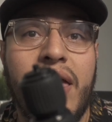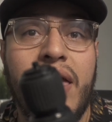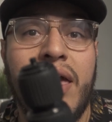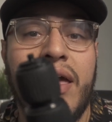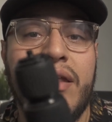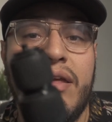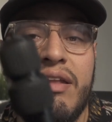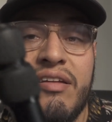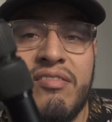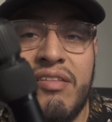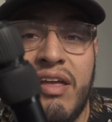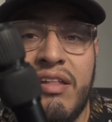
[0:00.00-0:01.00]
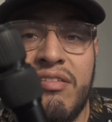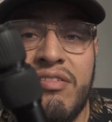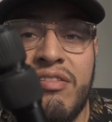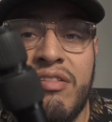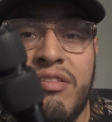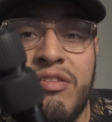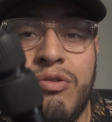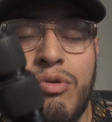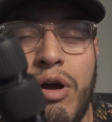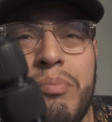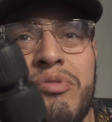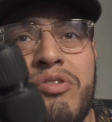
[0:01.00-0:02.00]
and it extends
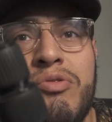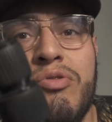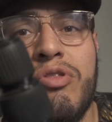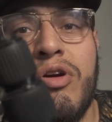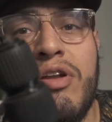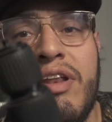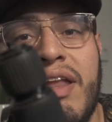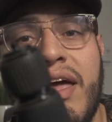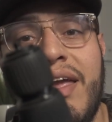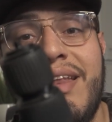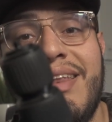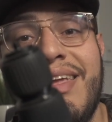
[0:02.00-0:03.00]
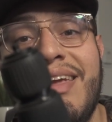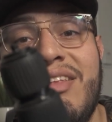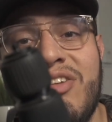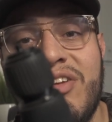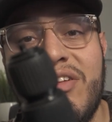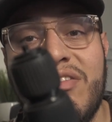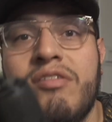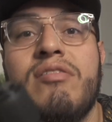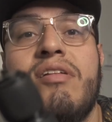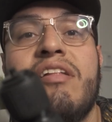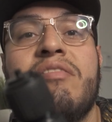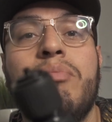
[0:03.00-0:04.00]
to up to 39 inches.
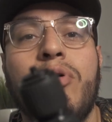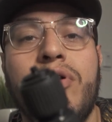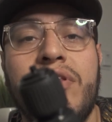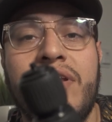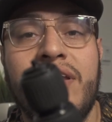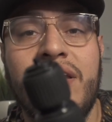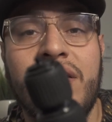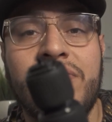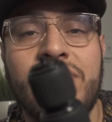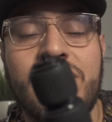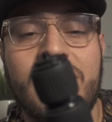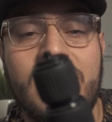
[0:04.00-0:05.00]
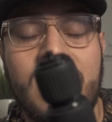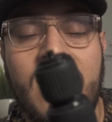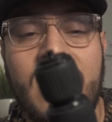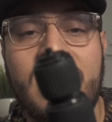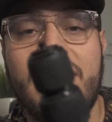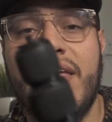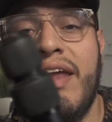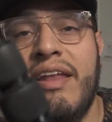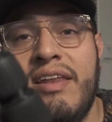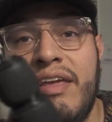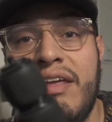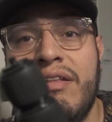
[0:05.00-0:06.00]
So that's more than enough length that I
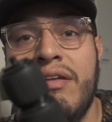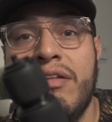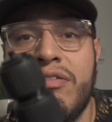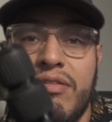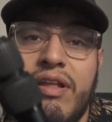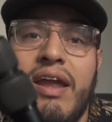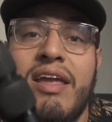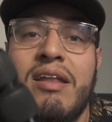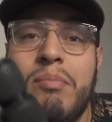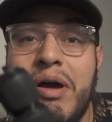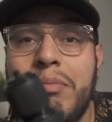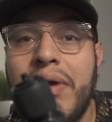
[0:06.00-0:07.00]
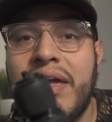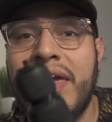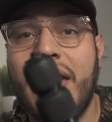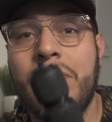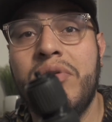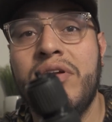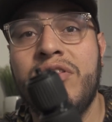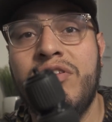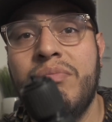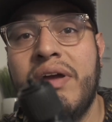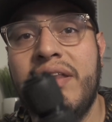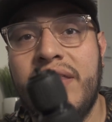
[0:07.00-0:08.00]
need so that I can mount my camera
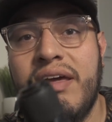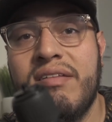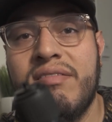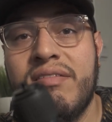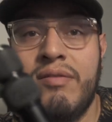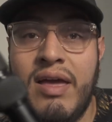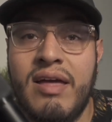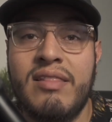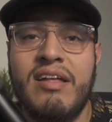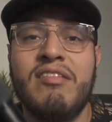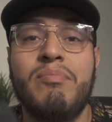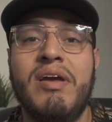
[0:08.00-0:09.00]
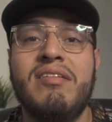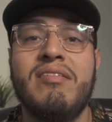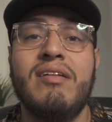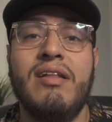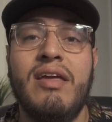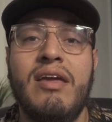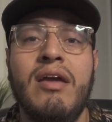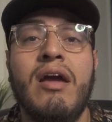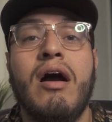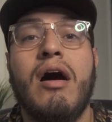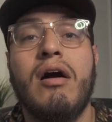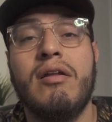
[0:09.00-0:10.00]
to my desk. So yeah, that's basically
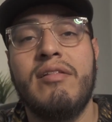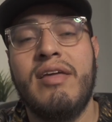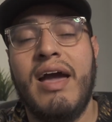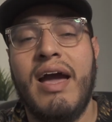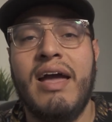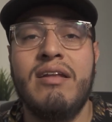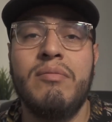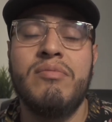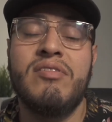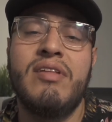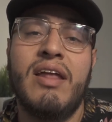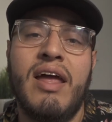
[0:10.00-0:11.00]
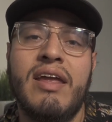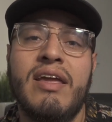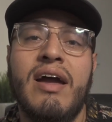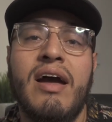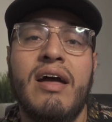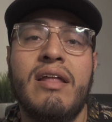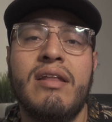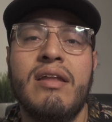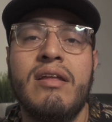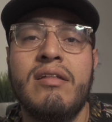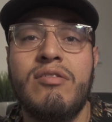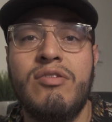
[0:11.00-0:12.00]
all of the items that I got
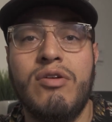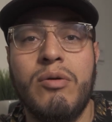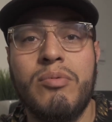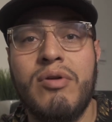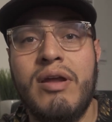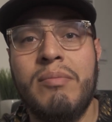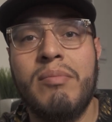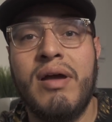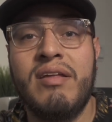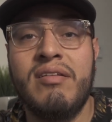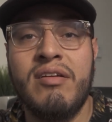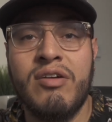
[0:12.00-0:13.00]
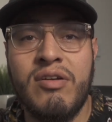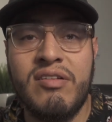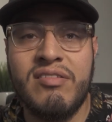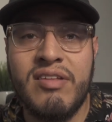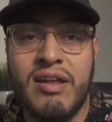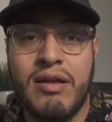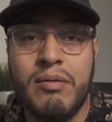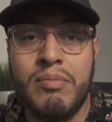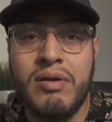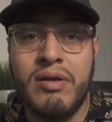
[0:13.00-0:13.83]
to upgrade my current setup.